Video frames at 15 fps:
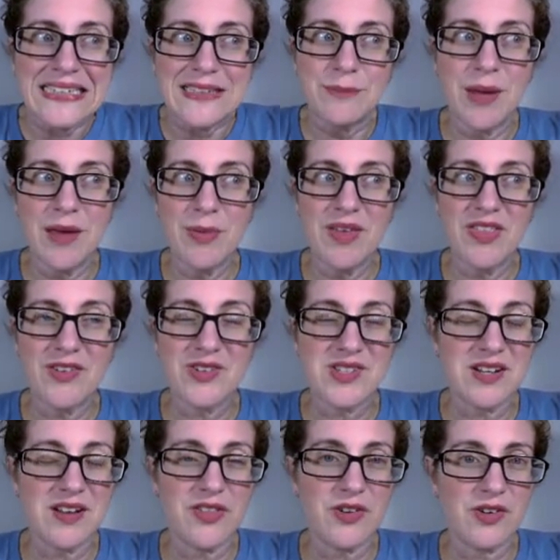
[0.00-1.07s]
maybe there's
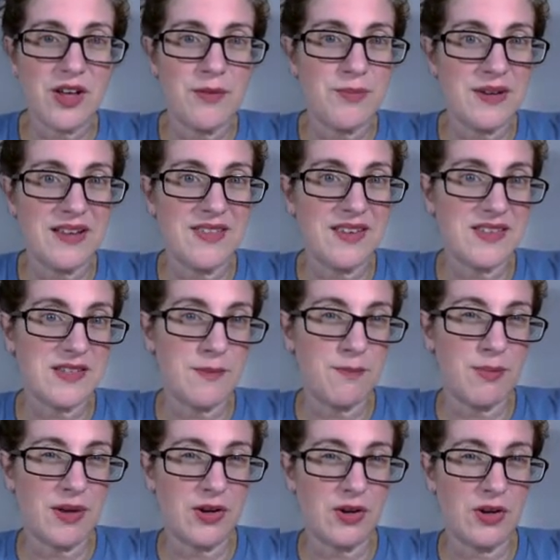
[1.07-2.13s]
another company that's a
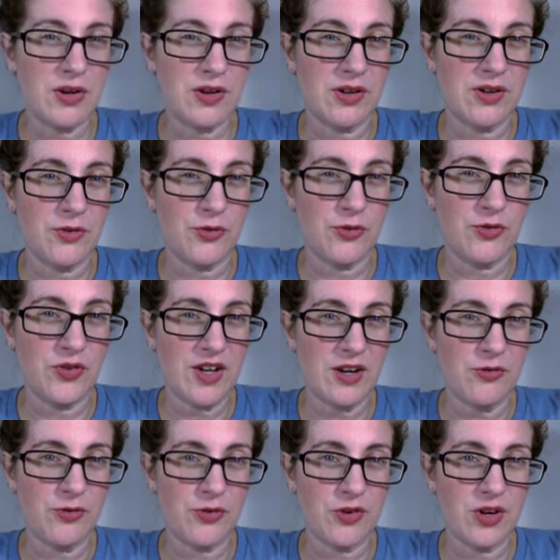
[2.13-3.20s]
better fit
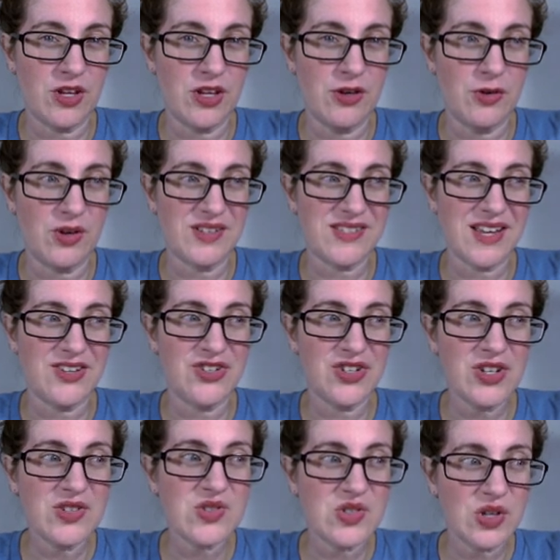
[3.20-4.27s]
for you because I
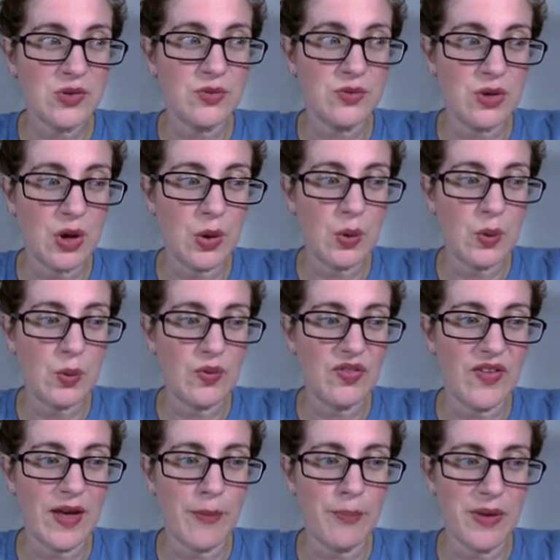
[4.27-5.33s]
just don't know
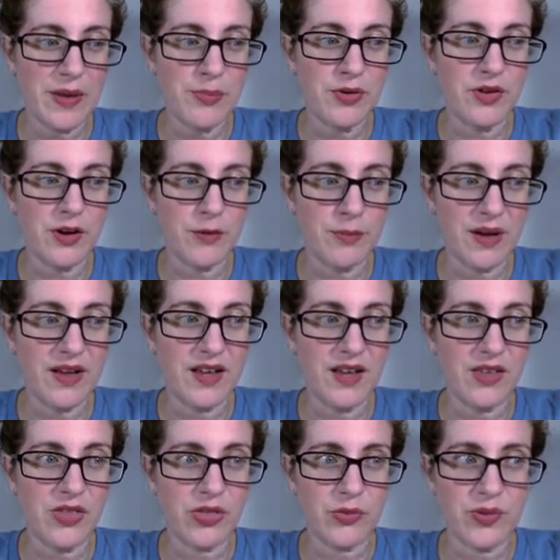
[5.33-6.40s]
that people are
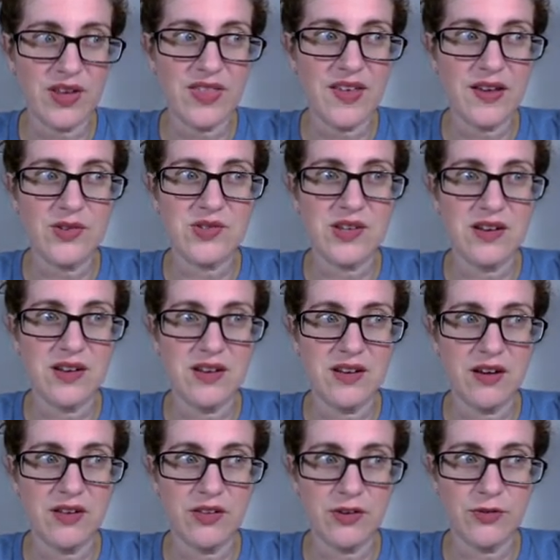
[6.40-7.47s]
buying
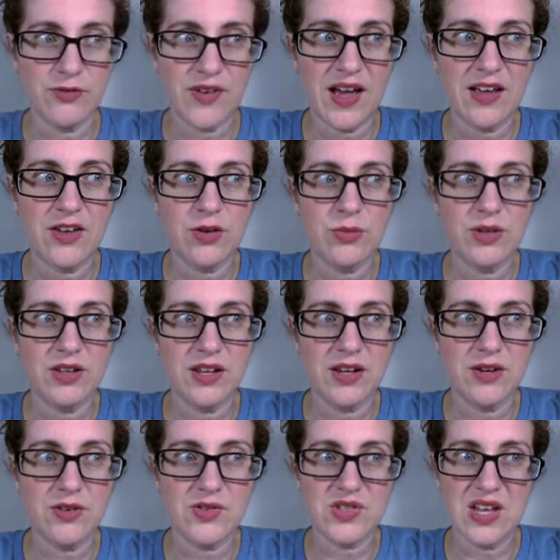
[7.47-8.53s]
$3,000 vacuum
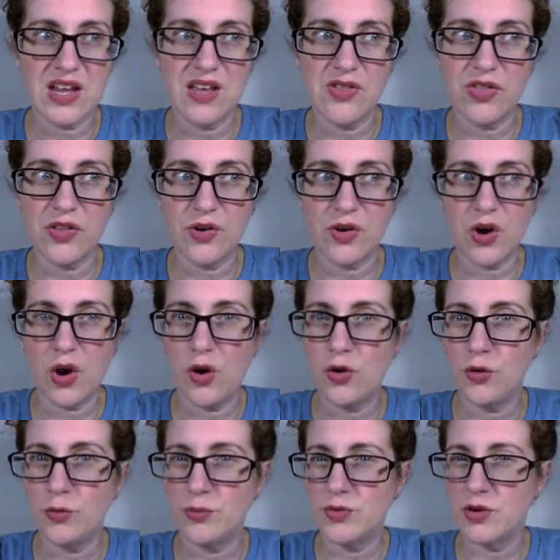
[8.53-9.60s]
cleaners in their
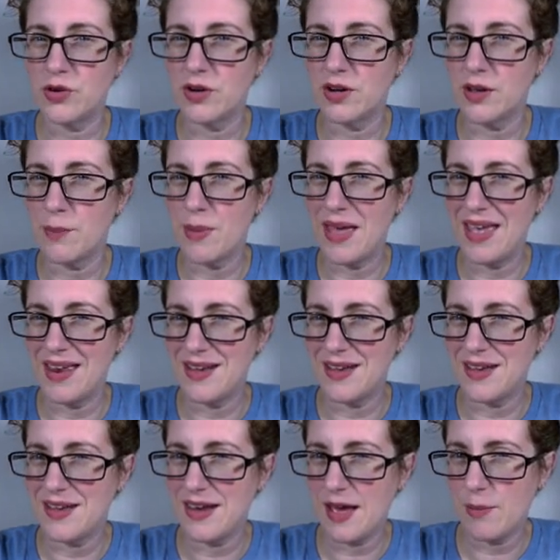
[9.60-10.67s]
home during a
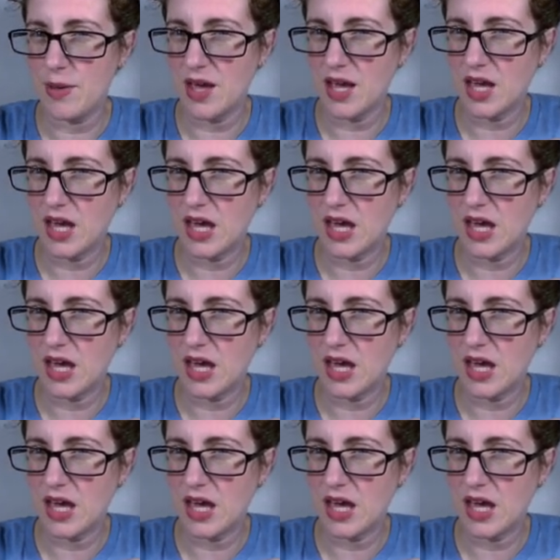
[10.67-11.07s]
pandemic.